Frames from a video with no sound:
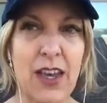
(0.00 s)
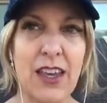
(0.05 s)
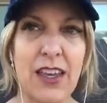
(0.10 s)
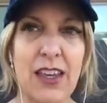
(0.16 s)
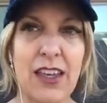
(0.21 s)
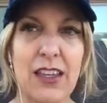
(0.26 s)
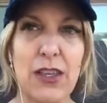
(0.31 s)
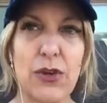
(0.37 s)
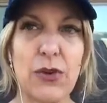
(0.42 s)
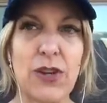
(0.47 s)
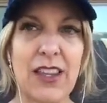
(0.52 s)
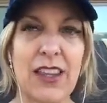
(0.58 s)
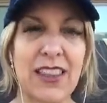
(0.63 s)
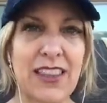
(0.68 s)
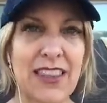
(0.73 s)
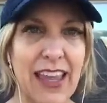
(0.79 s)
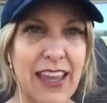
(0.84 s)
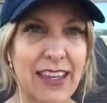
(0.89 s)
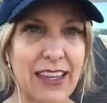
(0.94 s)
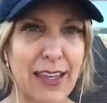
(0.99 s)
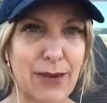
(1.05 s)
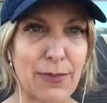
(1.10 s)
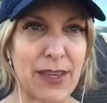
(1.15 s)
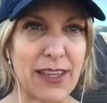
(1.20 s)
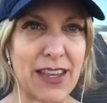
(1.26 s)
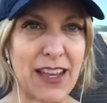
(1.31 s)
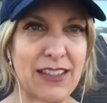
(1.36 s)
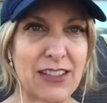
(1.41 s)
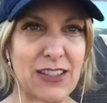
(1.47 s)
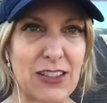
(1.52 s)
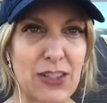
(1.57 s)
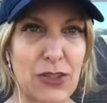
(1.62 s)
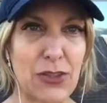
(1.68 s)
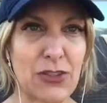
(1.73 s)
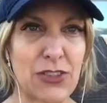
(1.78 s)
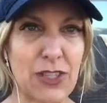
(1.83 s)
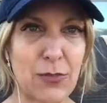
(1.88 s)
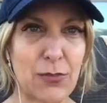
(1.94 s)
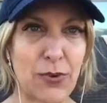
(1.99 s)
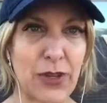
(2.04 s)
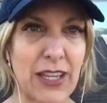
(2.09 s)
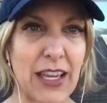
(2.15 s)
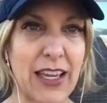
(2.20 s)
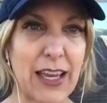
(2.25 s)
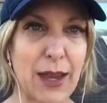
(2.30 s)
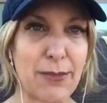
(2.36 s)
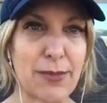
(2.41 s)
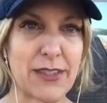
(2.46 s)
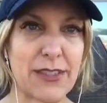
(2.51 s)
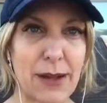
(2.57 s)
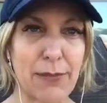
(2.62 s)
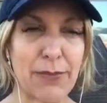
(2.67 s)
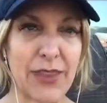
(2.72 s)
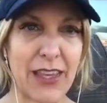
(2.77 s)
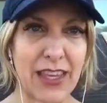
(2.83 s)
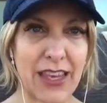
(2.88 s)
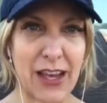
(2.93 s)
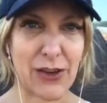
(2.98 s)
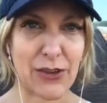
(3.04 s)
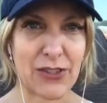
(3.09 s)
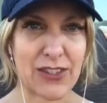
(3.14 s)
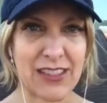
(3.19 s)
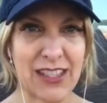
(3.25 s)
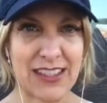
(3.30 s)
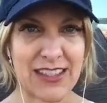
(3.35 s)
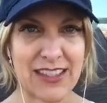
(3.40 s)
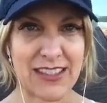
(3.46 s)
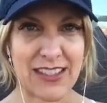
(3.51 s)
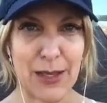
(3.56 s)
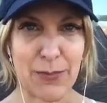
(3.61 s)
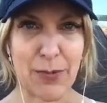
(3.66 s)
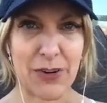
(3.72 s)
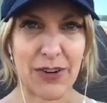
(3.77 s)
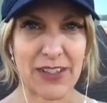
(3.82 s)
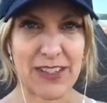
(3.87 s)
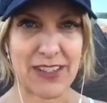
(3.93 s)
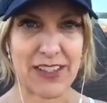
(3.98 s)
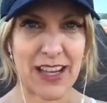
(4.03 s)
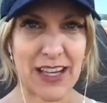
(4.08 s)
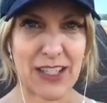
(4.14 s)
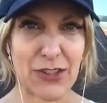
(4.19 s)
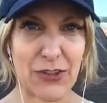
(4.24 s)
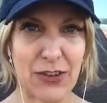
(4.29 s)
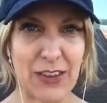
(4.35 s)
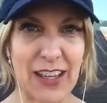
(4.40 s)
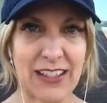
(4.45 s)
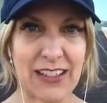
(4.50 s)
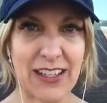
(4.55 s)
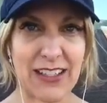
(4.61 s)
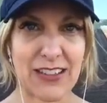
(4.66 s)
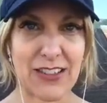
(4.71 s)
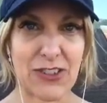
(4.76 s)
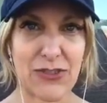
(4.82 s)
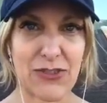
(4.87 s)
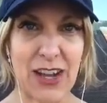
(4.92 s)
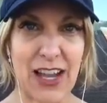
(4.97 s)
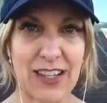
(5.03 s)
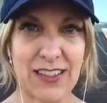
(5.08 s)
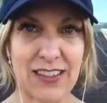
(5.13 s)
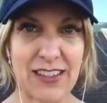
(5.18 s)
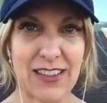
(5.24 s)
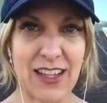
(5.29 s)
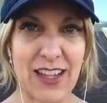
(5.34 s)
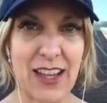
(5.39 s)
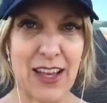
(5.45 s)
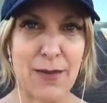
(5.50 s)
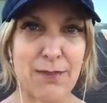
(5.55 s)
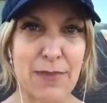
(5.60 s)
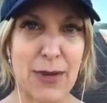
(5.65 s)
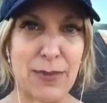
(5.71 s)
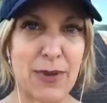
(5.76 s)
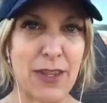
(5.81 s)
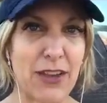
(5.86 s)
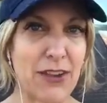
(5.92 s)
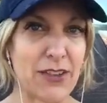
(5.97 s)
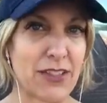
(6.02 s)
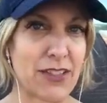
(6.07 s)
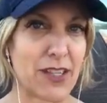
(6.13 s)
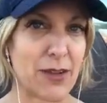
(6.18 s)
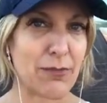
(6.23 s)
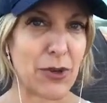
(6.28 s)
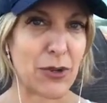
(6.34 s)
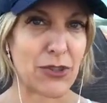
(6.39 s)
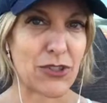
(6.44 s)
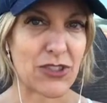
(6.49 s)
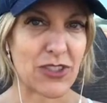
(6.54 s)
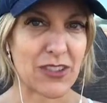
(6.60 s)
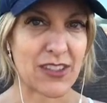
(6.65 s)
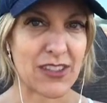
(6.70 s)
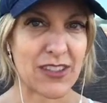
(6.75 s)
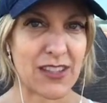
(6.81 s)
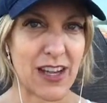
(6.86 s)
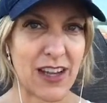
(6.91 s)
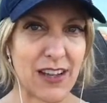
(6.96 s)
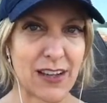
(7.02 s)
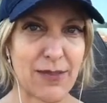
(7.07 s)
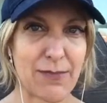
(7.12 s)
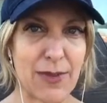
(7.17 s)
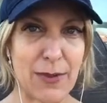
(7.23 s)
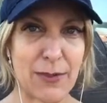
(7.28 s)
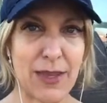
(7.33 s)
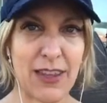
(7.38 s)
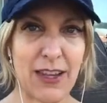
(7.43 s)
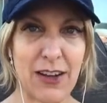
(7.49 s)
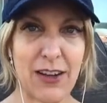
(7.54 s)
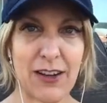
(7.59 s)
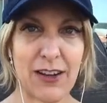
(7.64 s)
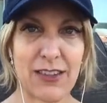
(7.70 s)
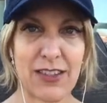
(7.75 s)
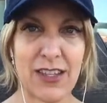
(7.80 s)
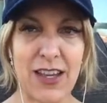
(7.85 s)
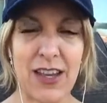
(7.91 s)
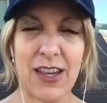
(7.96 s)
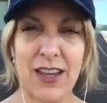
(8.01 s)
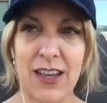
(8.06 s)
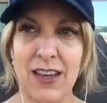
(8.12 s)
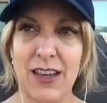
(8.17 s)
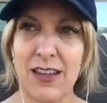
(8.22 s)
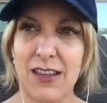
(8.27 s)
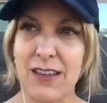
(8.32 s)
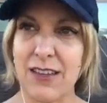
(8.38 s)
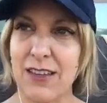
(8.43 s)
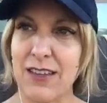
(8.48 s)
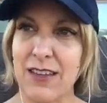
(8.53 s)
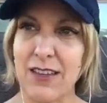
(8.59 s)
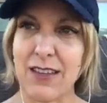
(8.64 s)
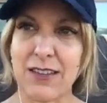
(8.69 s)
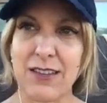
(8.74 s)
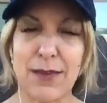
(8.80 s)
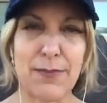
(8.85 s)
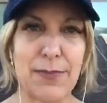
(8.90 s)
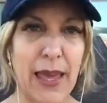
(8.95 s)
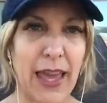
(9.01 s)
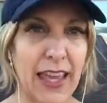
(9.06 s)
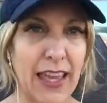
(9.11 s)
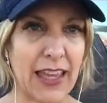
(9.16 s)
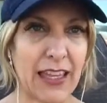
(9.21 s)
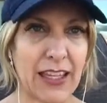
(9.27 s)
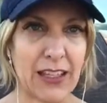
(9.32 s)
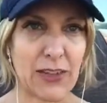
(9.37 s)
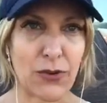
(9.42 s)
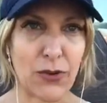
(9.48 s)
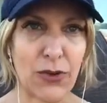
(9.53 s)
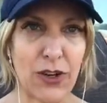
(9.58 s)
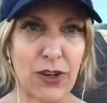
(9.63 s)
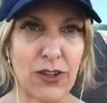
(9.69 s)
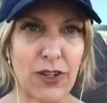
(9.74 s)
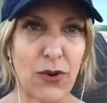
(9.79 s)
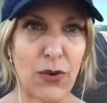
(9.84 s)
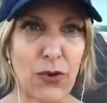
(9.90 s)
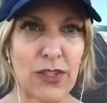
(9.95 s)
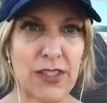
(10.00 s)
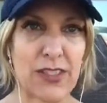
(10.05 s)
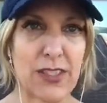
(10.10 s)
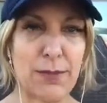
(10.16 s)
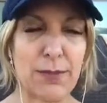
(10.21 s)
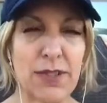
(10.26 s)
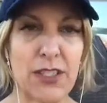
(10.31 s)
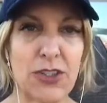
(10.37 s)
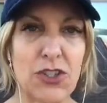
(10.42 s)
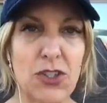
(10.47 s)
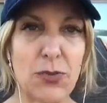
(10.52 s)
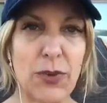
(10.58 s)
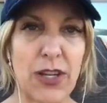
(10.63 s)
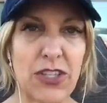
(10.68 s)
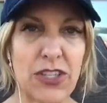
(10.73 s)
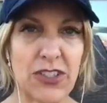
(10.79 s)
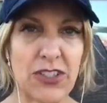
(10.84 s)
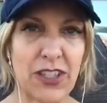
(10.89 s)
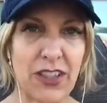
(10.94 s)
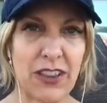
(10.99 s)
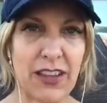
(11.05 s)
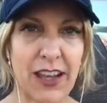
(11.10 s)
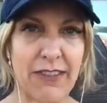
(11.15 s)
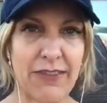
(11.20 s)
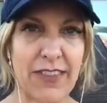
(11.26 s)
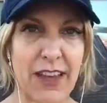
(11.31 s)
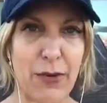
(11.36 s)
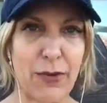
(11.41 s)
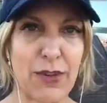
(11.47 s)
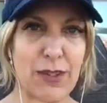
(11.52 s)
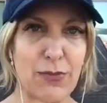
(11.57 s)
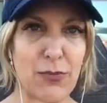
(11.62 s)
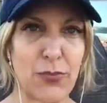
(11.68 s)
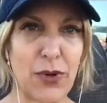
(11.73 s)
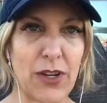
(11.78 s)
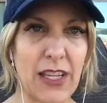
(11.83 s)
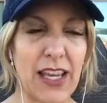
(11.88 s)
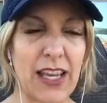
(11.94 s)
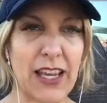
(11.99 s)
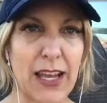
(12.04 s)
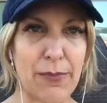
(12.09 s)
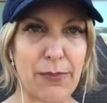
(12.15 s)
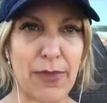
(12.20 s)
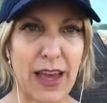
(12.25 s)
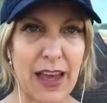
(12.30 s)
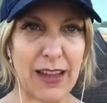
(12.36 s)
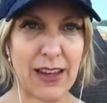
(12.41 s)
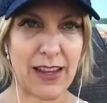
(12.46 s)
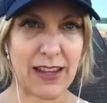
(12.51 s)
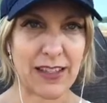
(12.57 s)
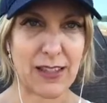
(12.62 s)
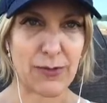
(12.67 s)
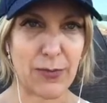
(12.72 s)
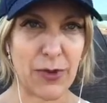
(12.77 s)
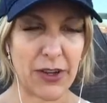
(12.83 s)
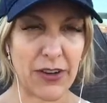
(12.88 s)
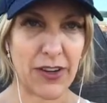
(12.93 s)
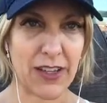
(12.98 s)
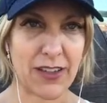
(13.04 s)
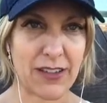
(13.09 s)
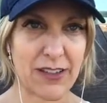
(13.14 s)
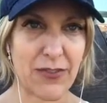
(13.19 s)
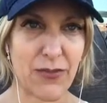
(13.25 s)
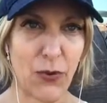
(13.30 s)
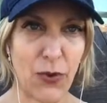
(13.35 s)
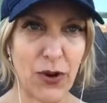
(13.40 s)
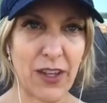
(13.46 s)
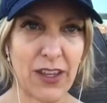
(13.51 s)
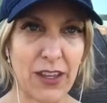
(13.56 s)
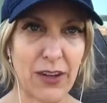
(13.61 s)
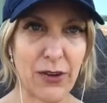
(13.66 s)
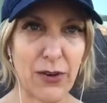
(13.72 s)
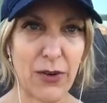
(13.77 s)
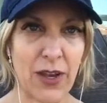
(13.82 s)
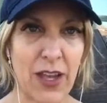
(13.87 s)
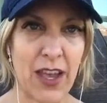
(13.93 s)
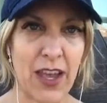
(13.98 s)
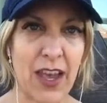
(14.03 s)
you can thank it, because it's usually bringing up something else that's deeper inside you that needs addressed. Maybe there's an emotion stuck. Maybe there's some pain or some situation in life that was bringing up that experience for you.